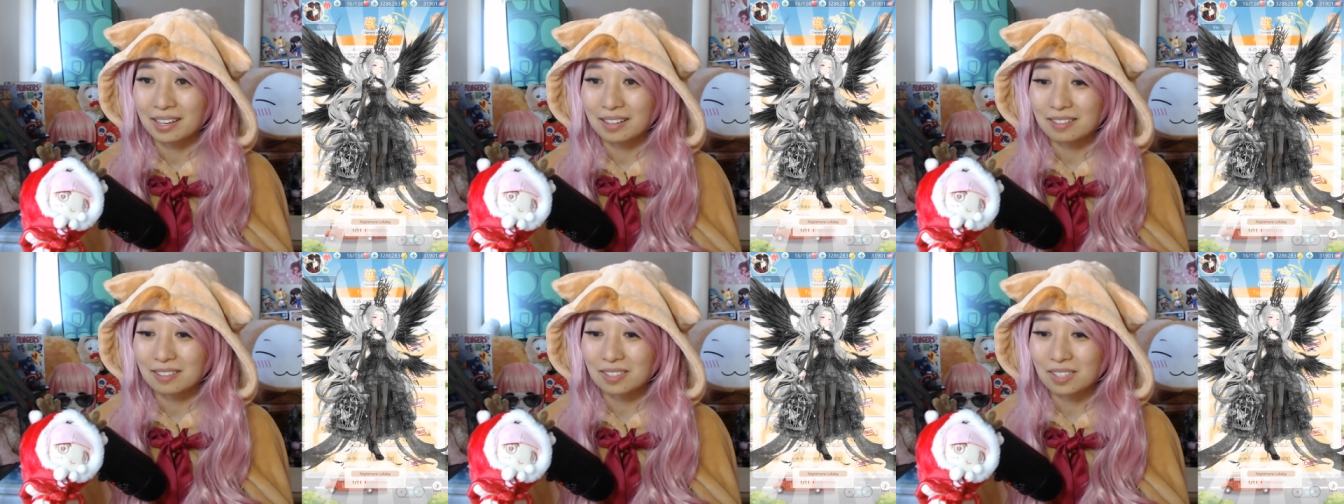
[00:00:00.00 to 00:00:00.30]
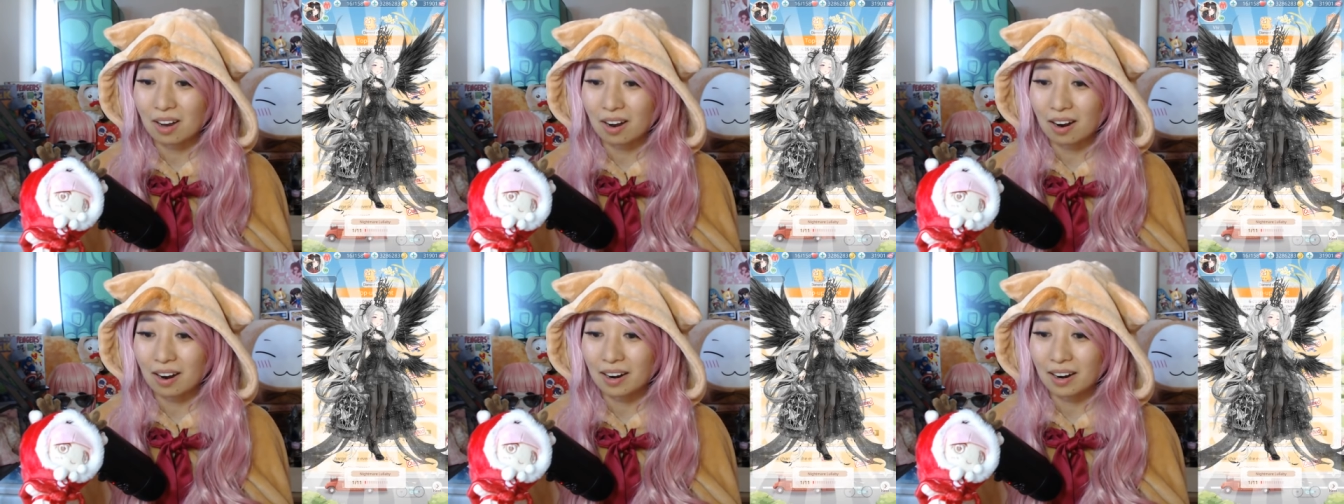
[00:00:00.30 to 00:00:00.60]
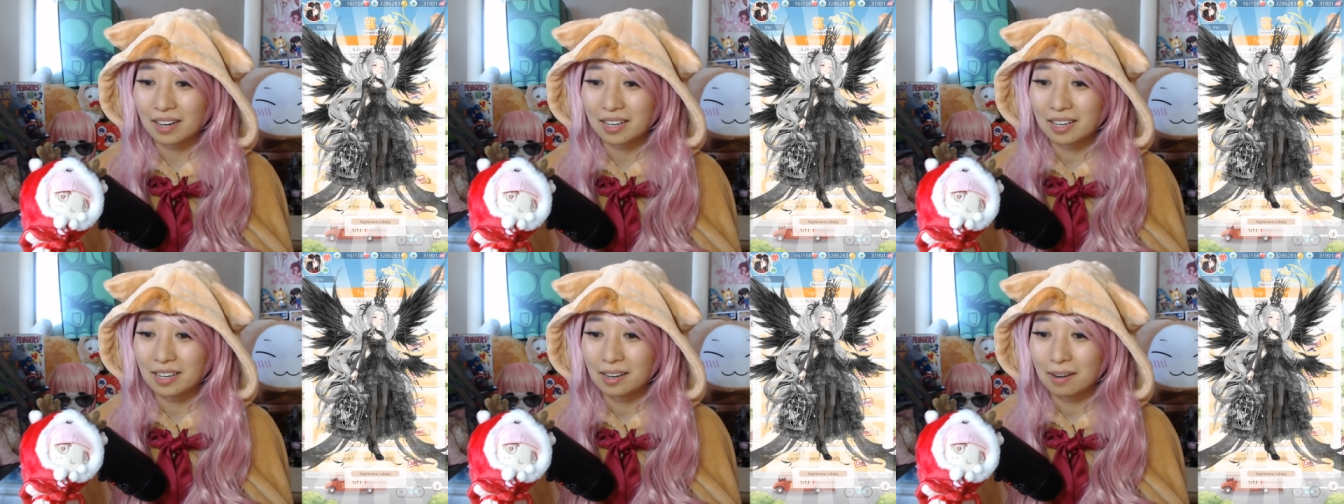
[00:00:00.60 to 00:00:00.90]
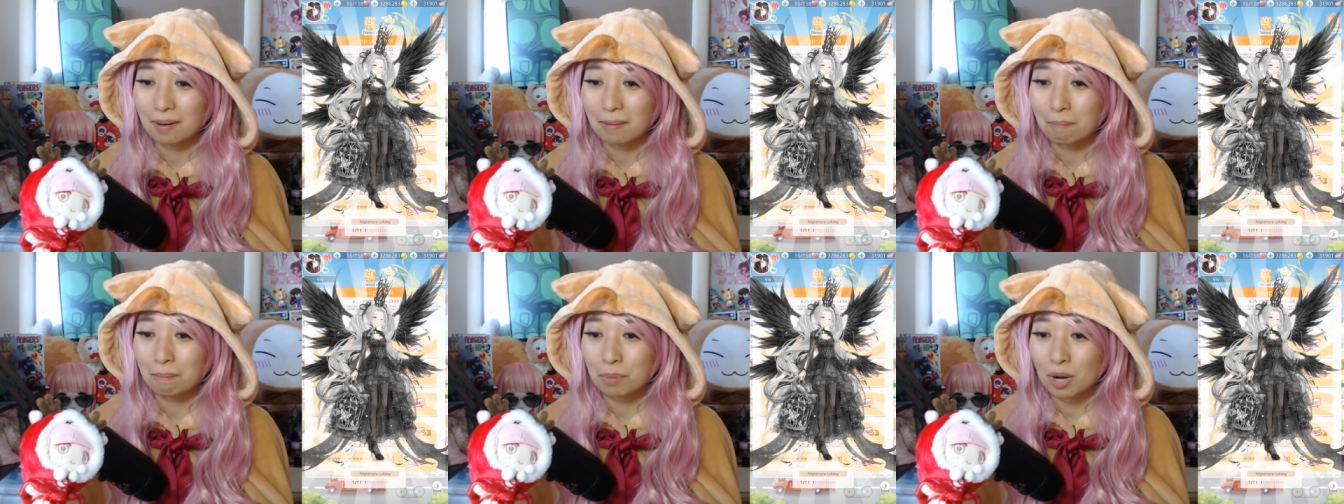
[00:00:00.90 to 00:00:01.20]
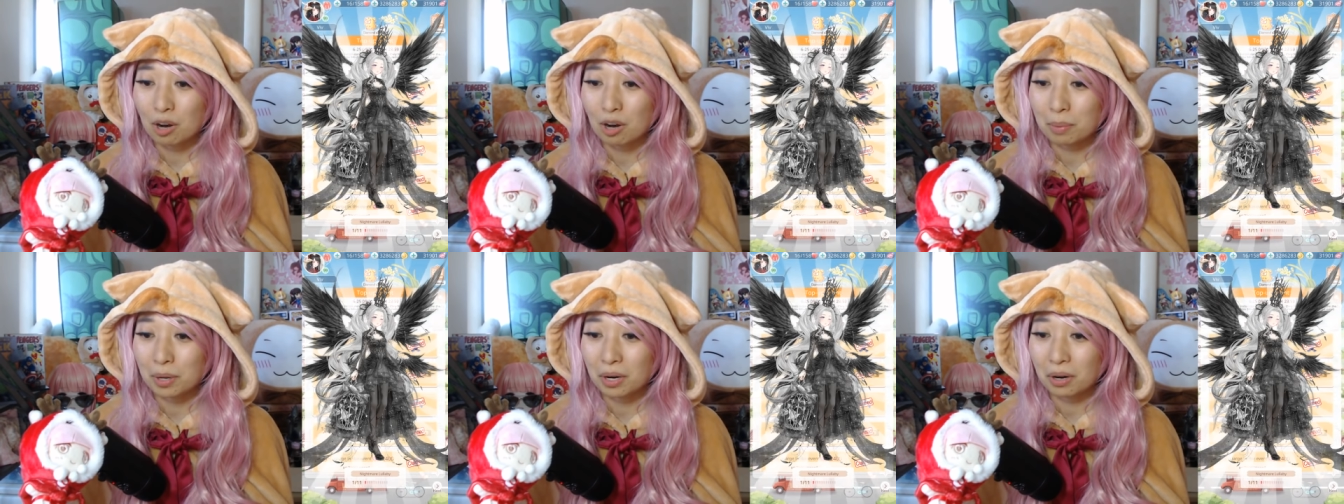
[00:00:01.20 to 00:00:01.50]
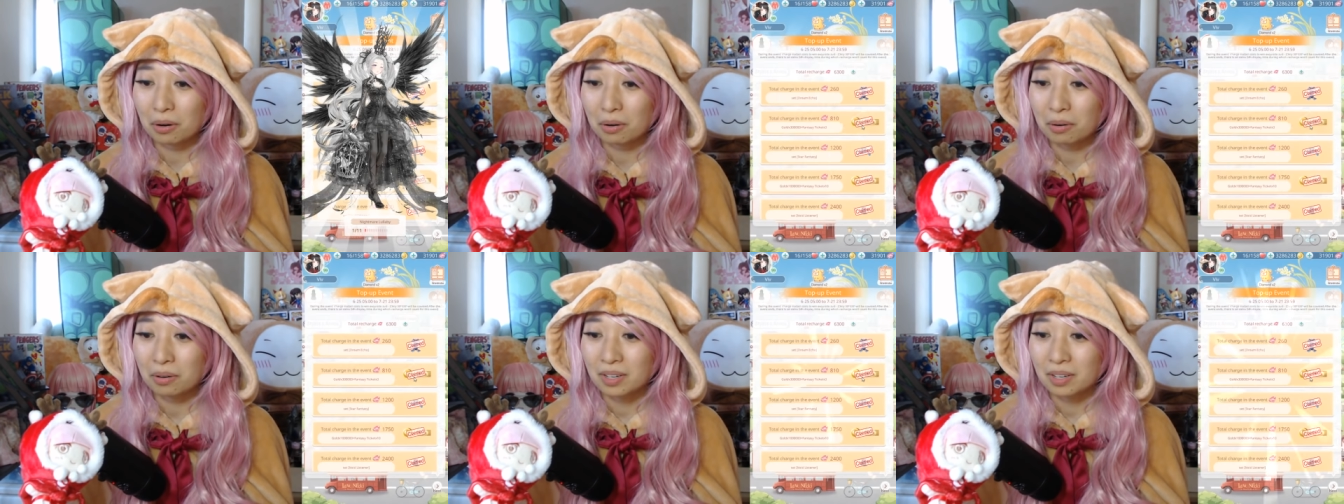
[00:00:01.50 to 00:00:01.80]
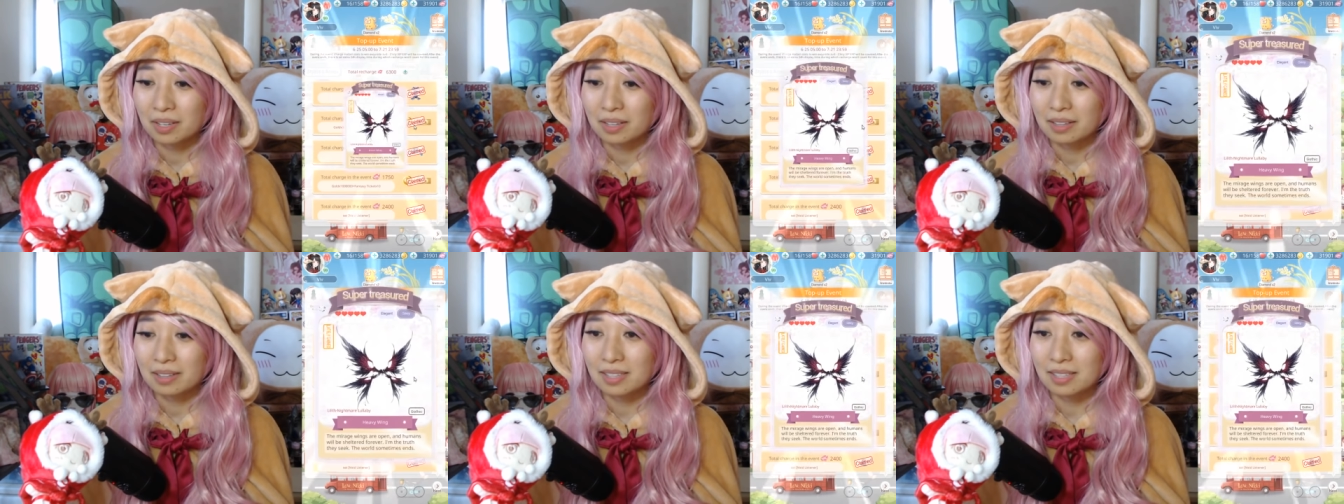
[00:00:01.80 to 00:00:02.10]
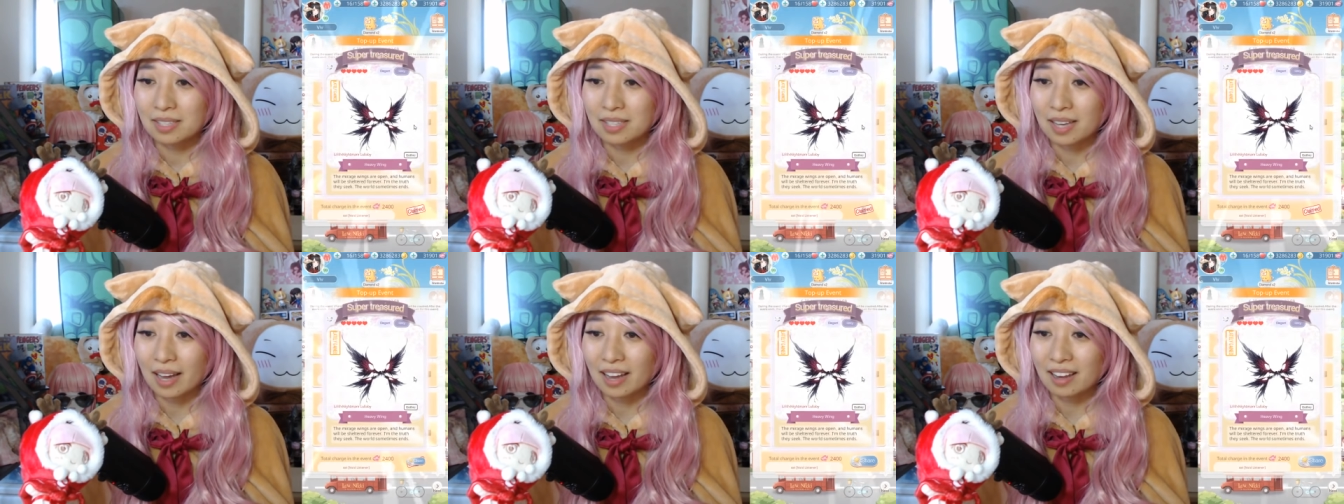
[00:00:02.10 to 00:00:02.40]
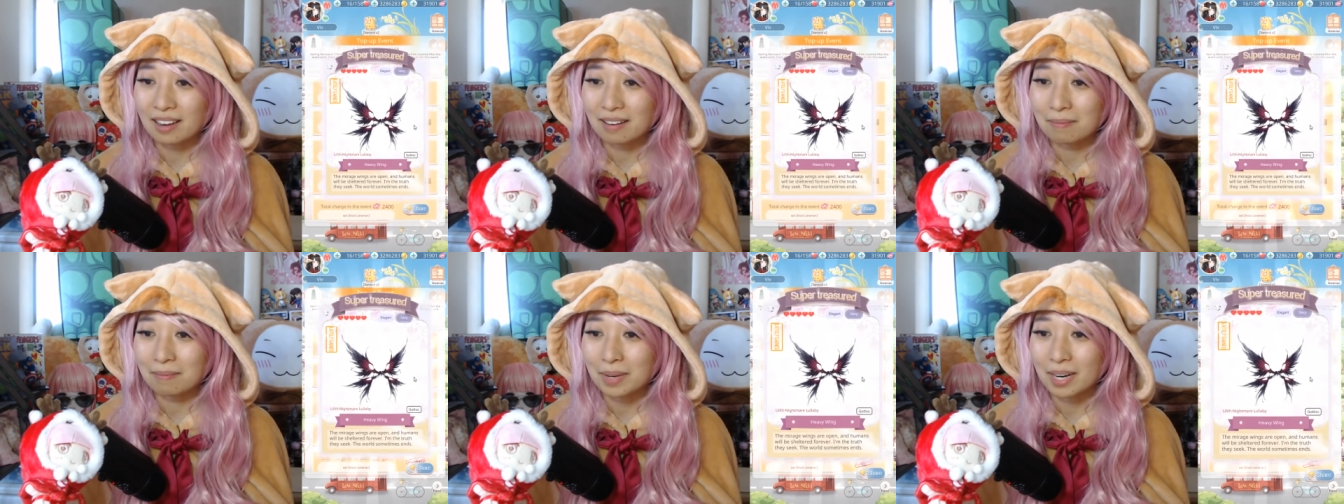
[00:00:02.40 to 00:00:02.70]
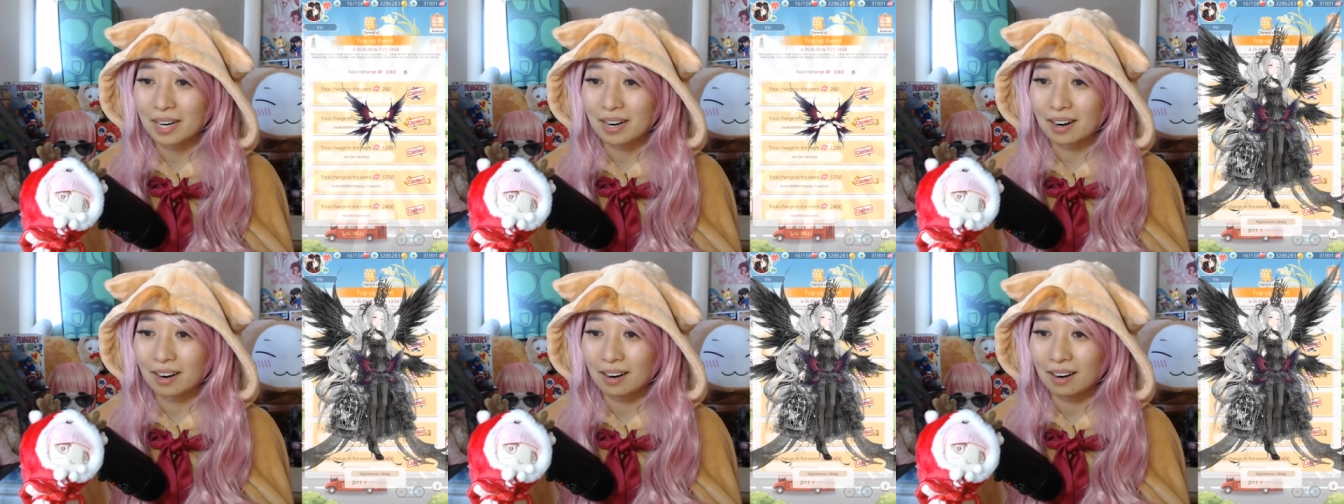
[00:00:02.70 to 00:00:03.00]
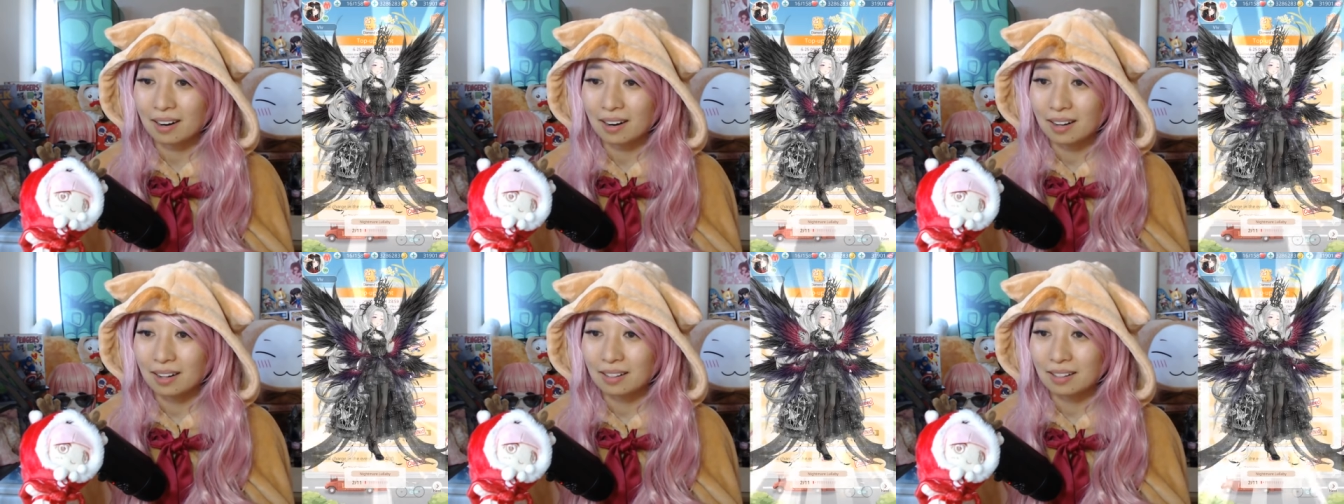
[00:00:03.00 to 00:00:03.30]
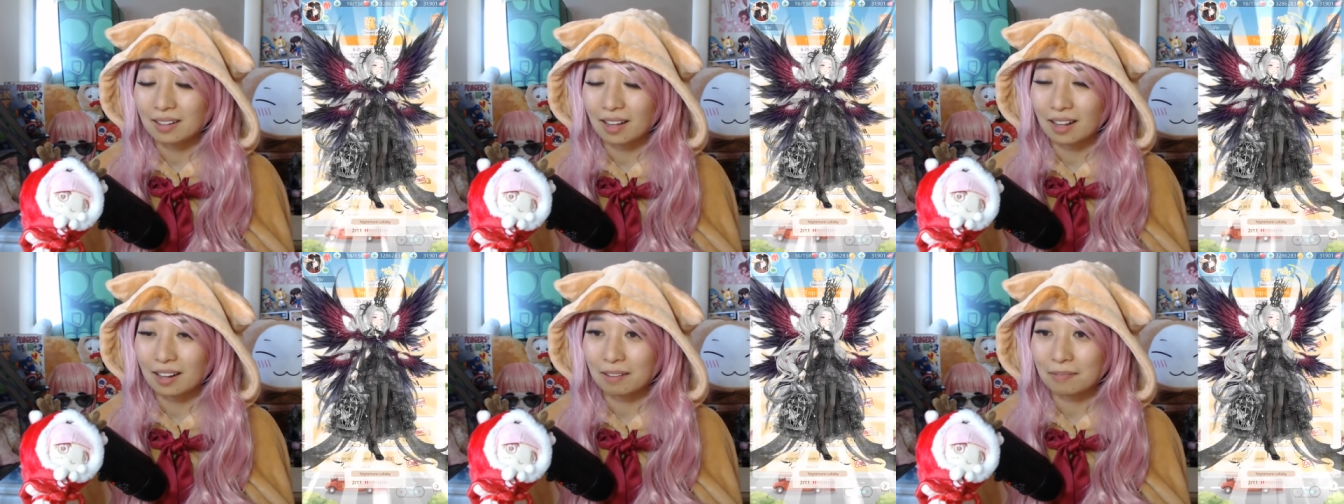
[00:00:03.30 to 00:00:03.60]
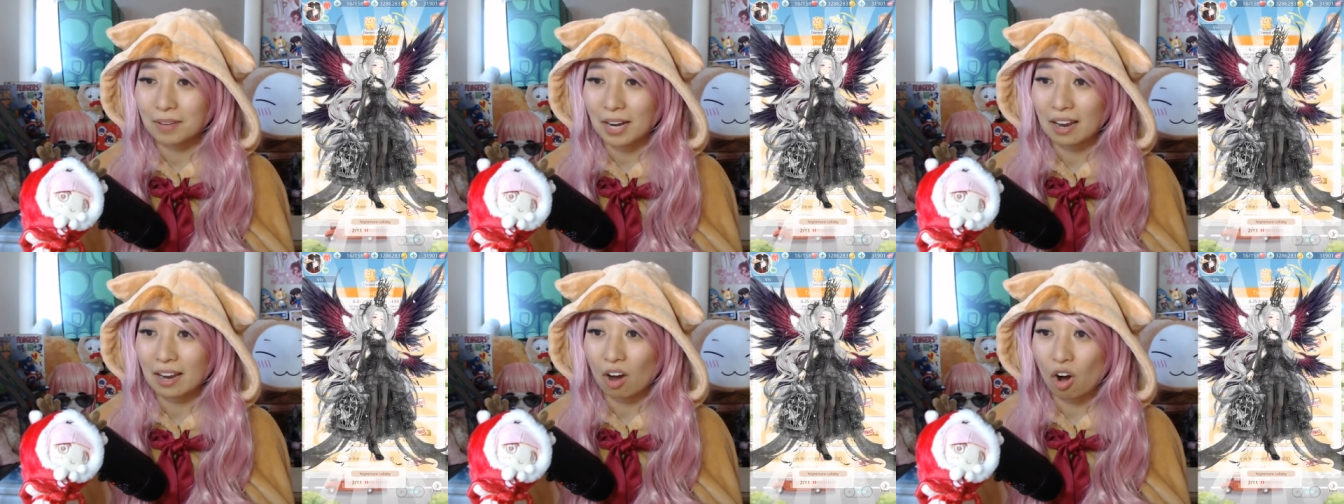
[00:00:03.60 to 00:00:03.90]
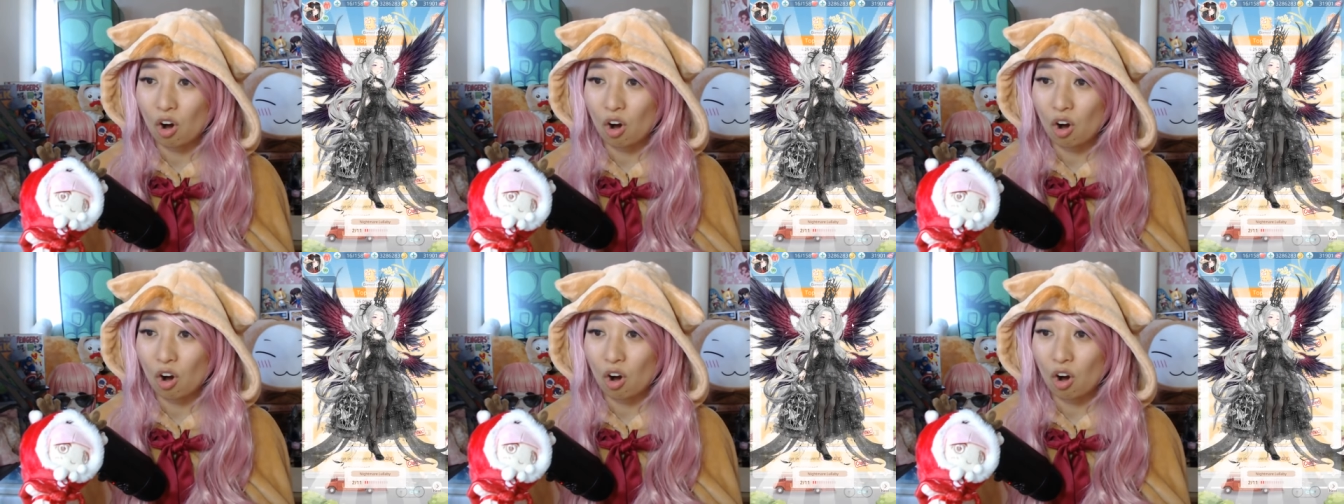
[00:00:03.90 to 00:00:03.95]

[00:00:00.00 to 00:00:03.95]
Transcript: Dark Bobo Nightmare Lullaby.